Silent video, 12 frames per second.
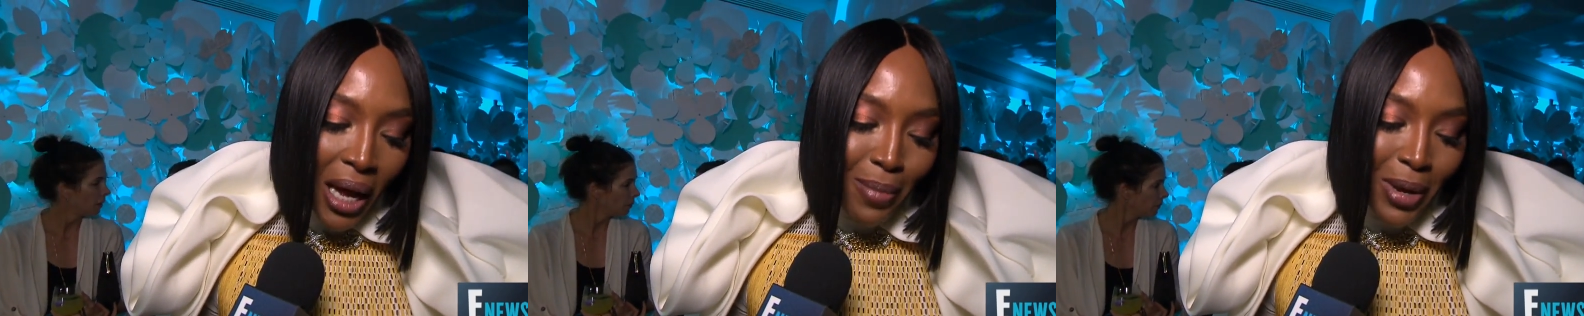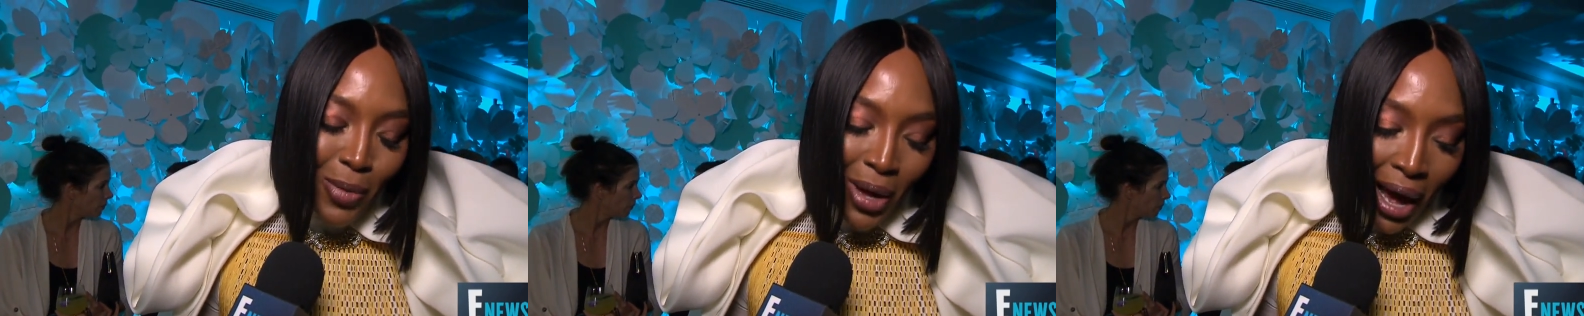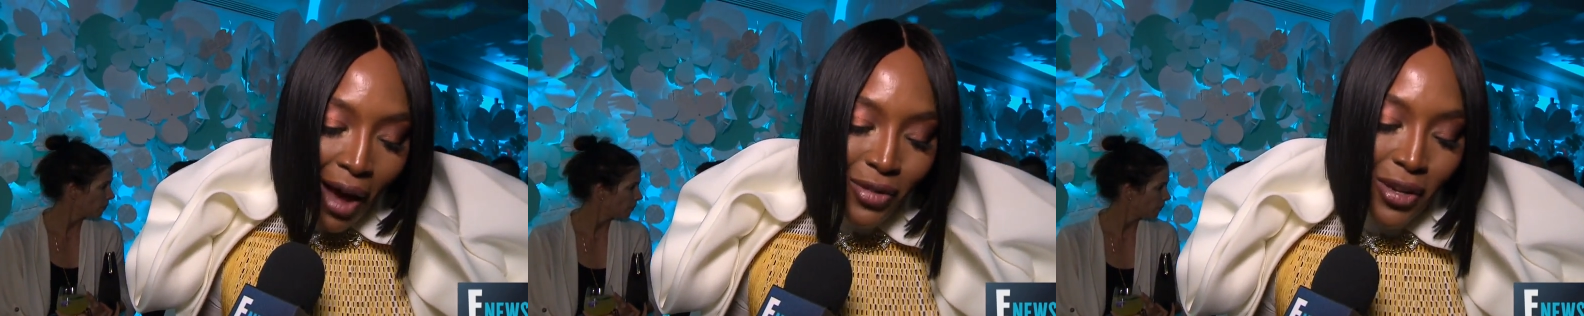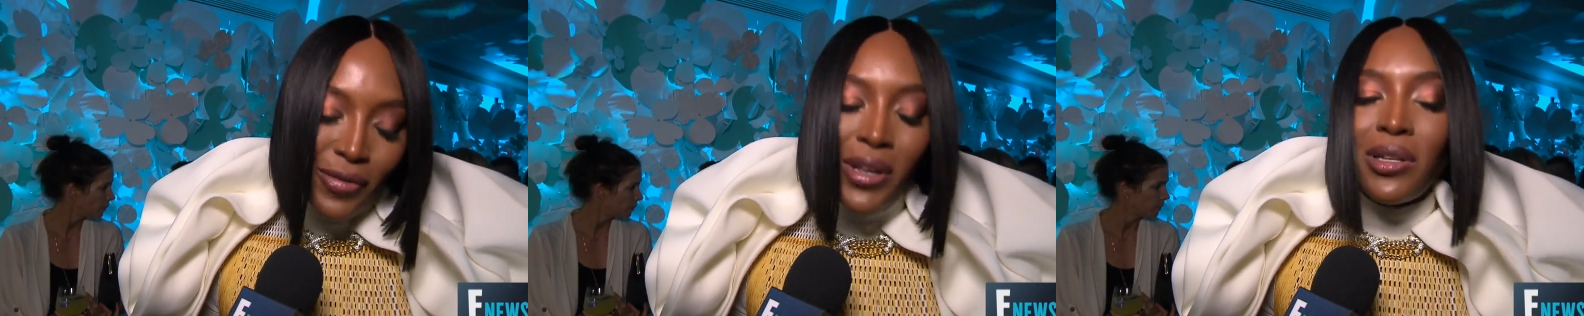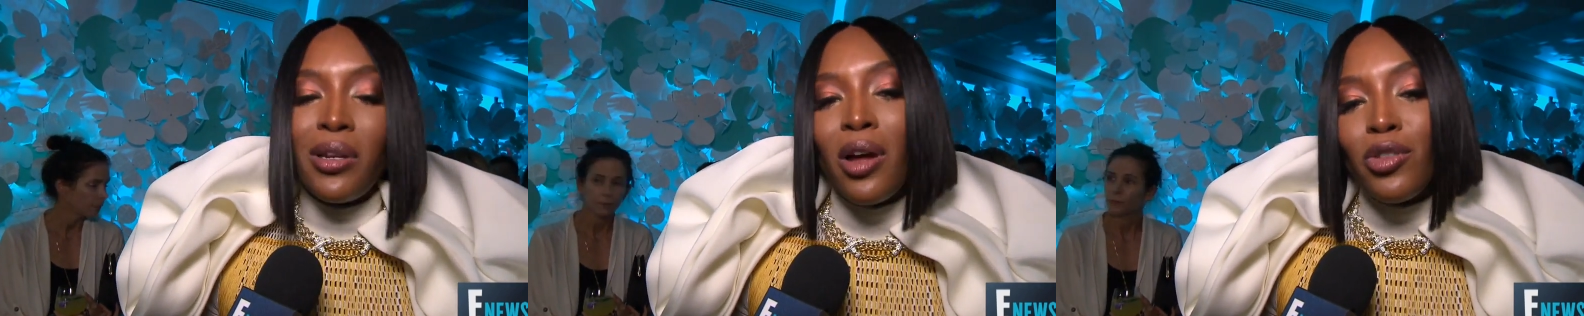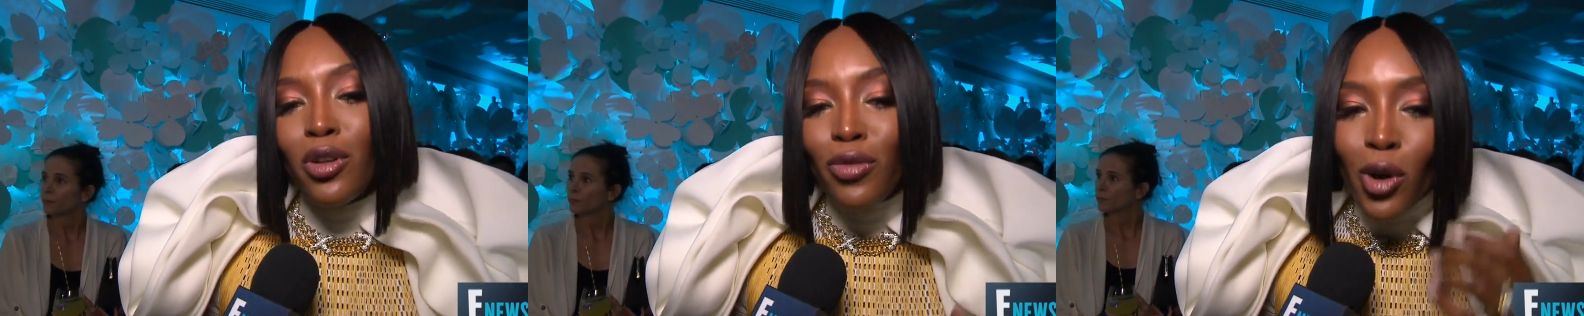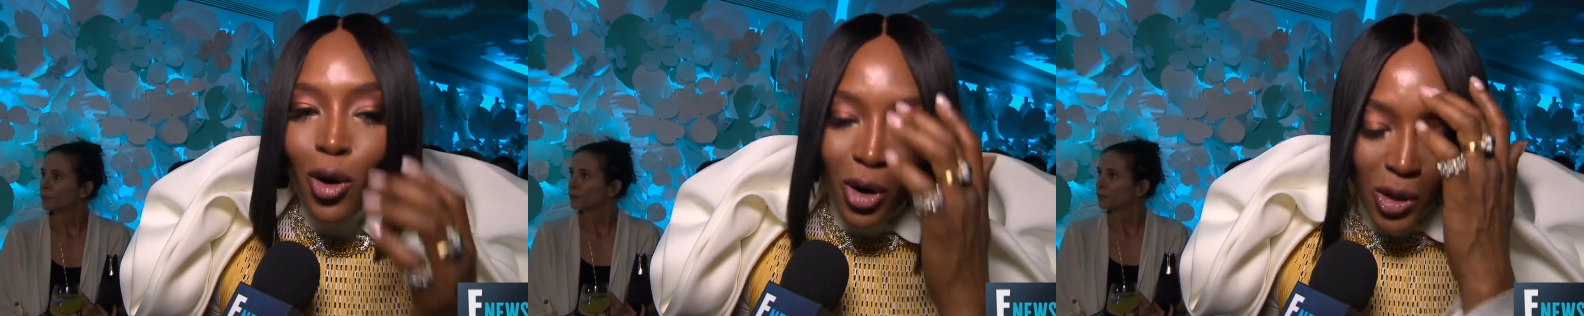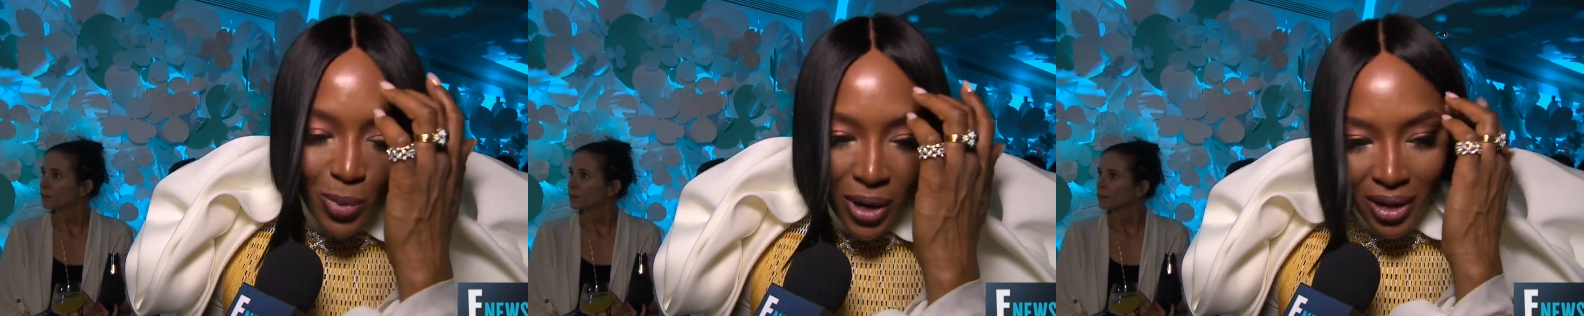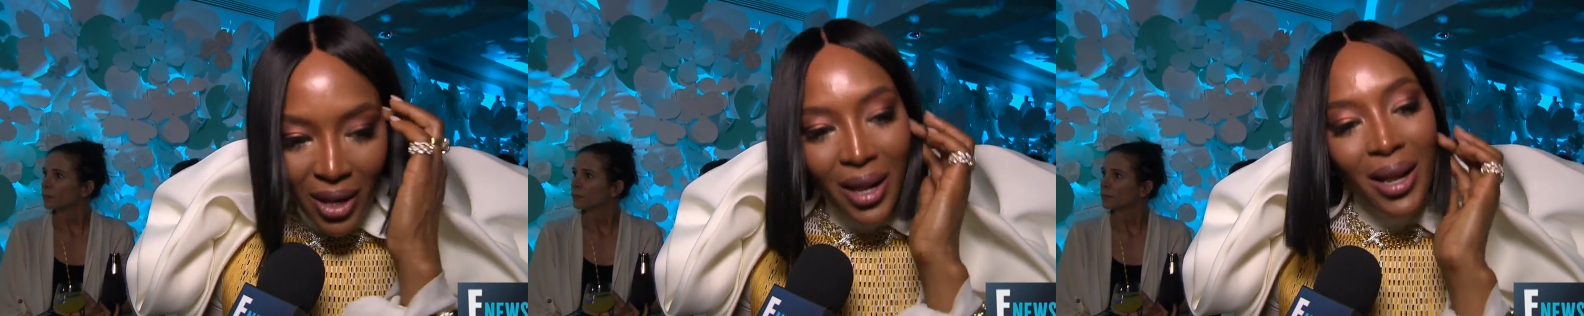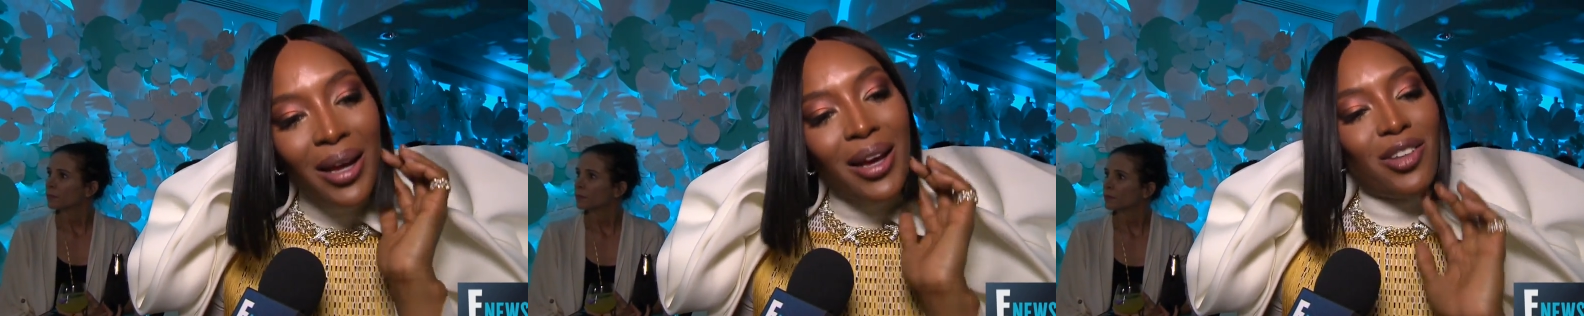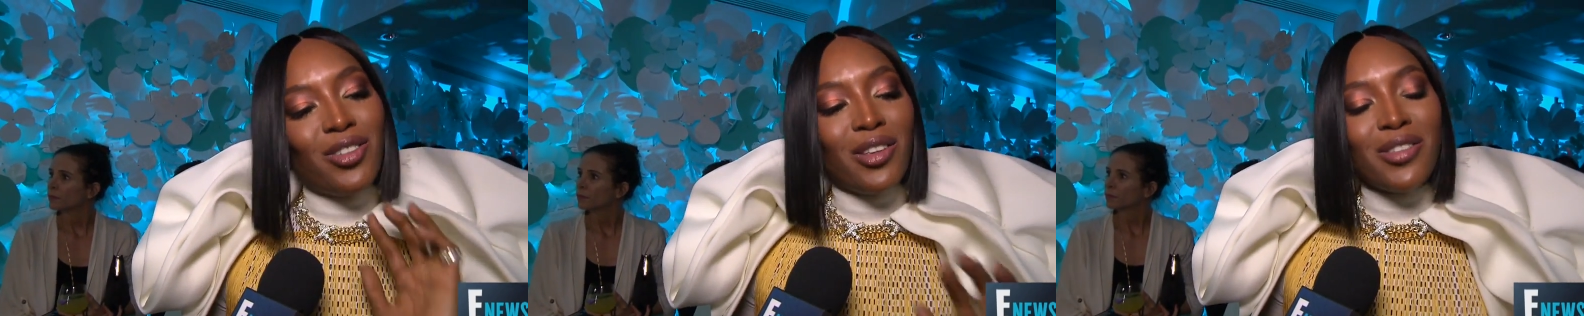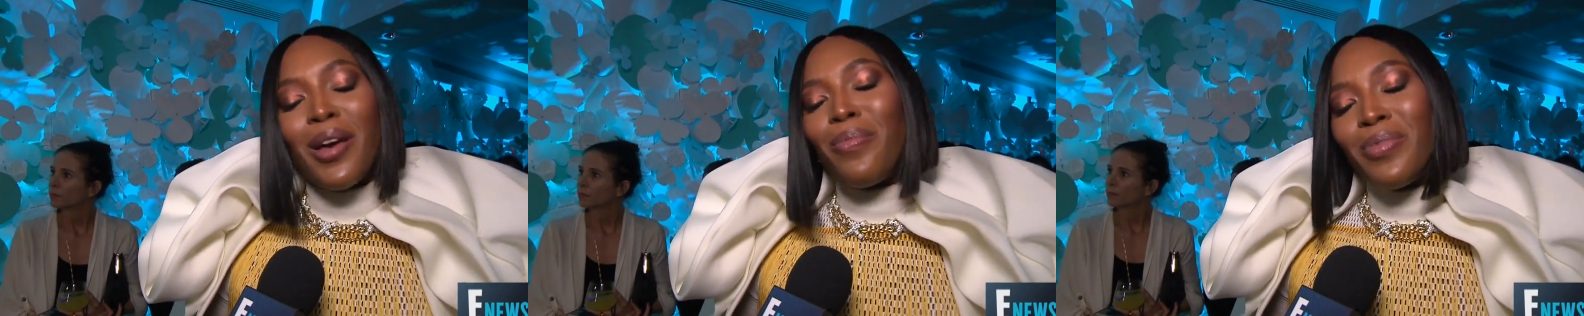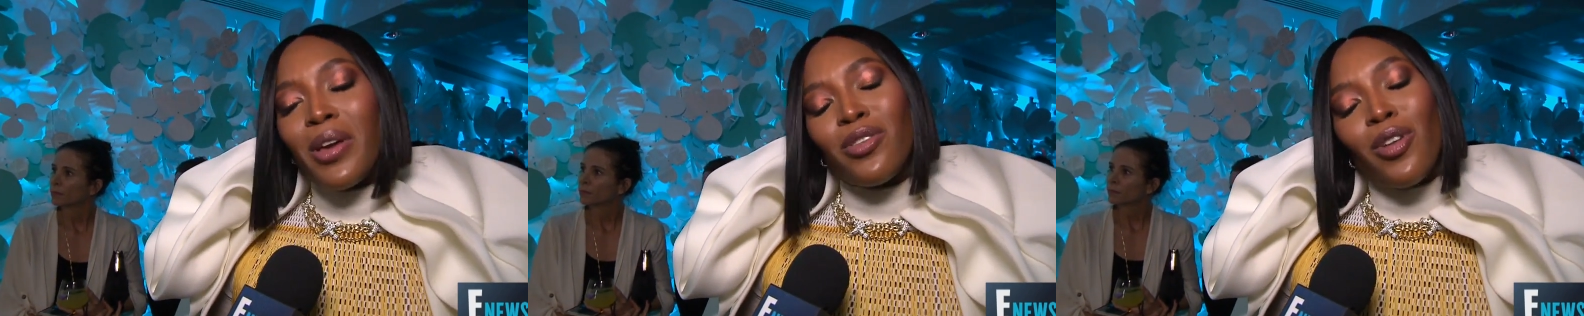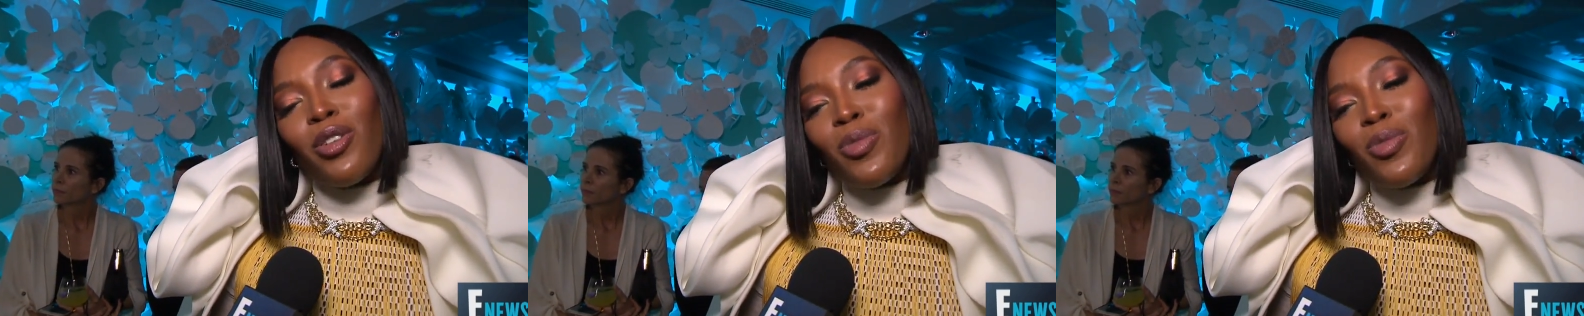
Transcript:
Speaker 1: I mean, we have Tiffany's in London, of course, but it's just something so